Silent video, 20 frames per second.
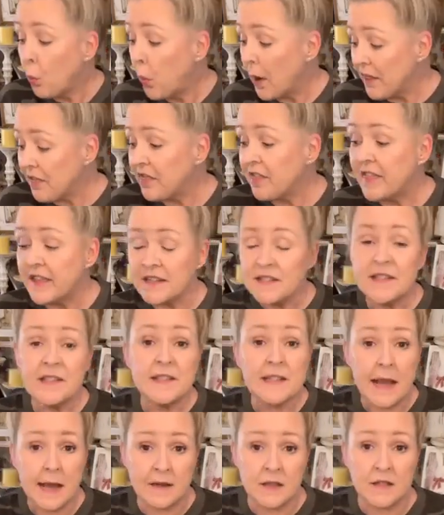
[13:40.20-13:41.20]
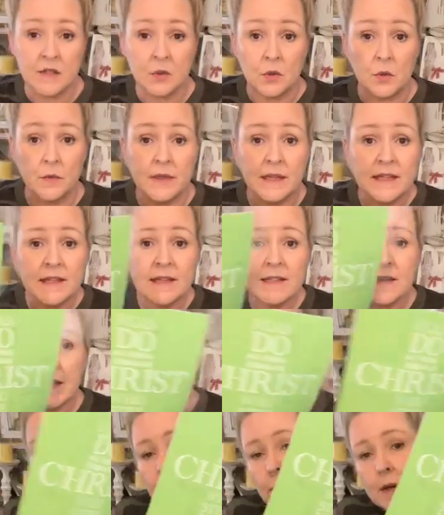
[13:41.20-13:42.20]
with this stencil. This
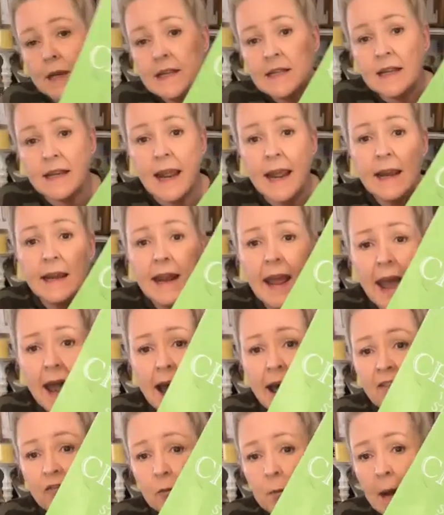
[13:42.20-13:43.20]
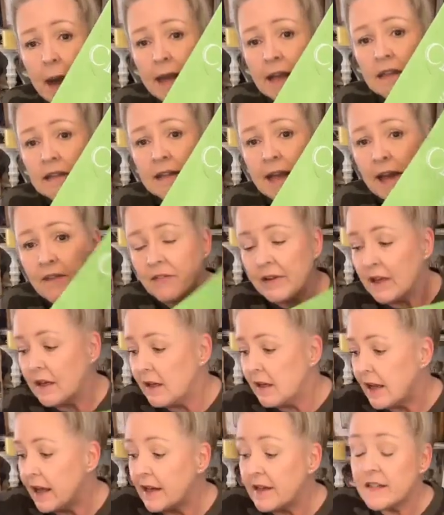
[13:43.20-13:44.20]
stencil is an 8.5 by
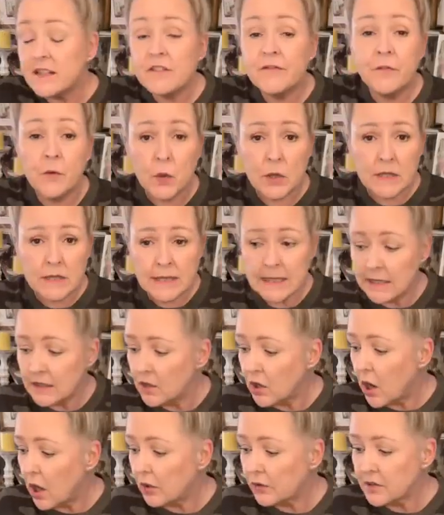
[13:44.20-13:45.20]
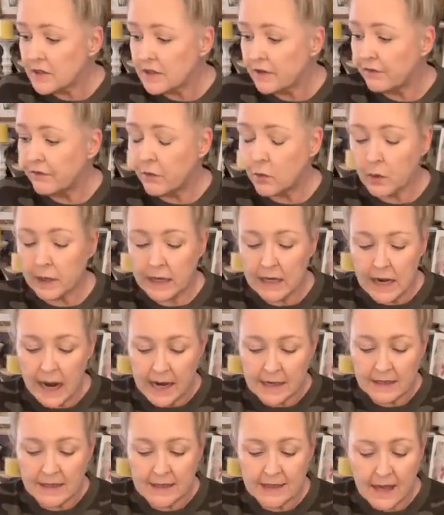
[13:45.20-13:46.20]
11. It is
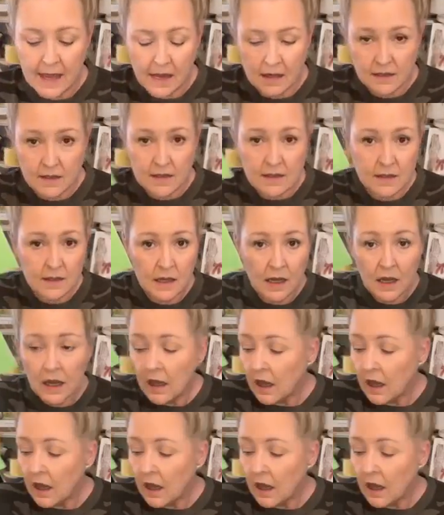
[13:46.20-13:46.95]
$14.49.